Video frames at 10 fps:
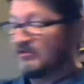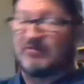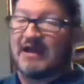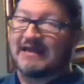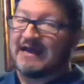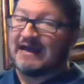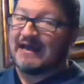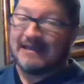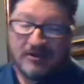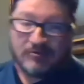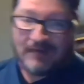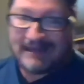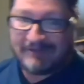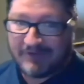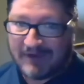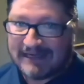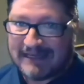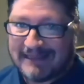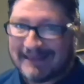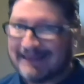ride high, ready for
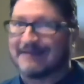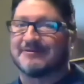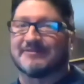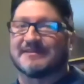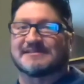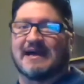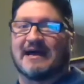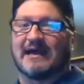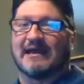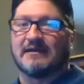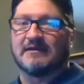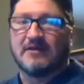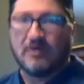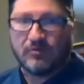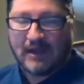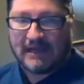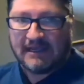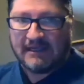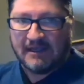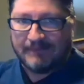anything under the sky. Ready
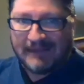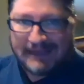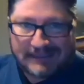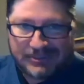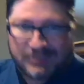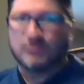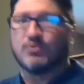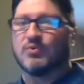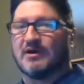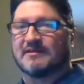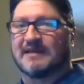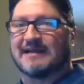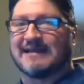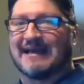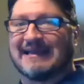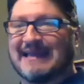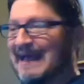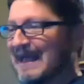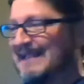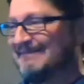because you are that kind of
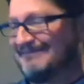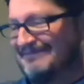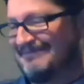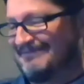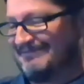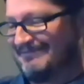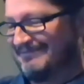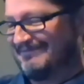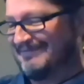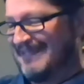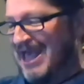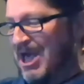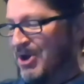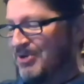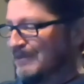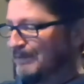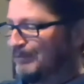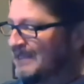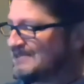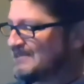guy. Oh, the
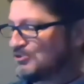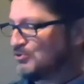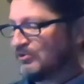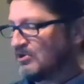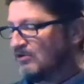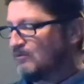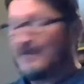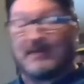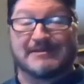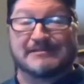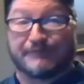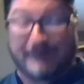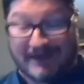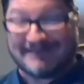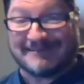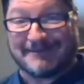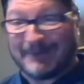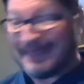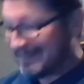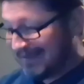places you'll go. There is fun to
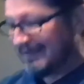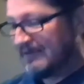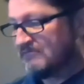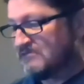be done.